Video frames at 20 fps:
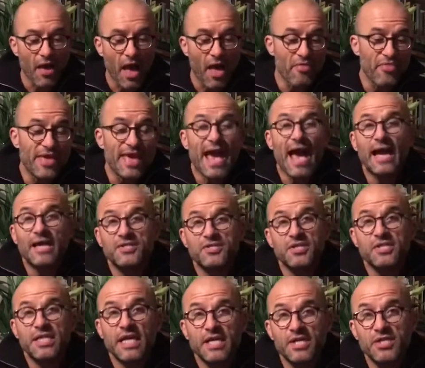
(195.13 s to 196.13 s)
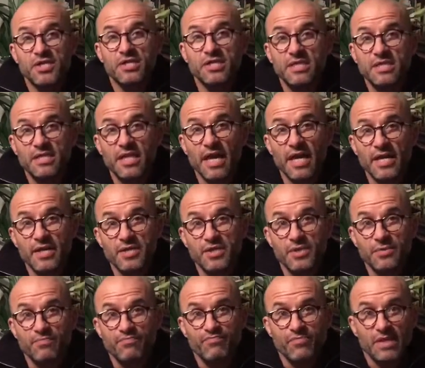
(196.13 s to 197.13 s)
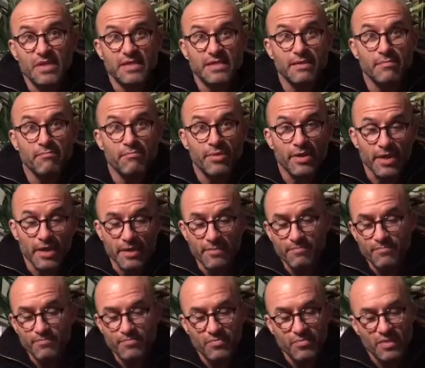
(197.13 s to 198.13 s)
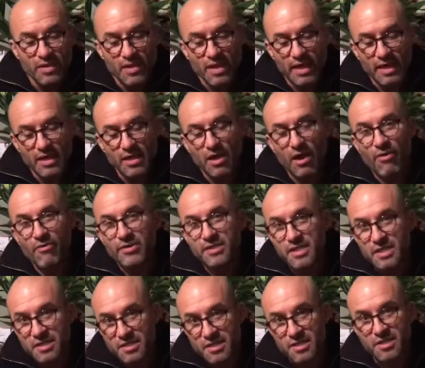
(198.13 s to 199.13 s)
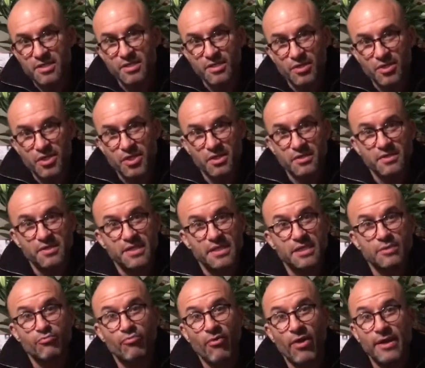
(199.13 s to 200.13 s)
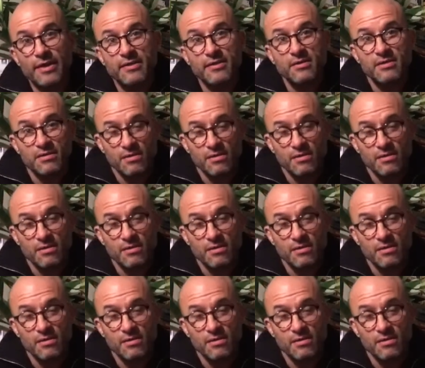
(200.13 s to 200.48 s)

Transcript: And the agitation stage simply encourages the solution to spread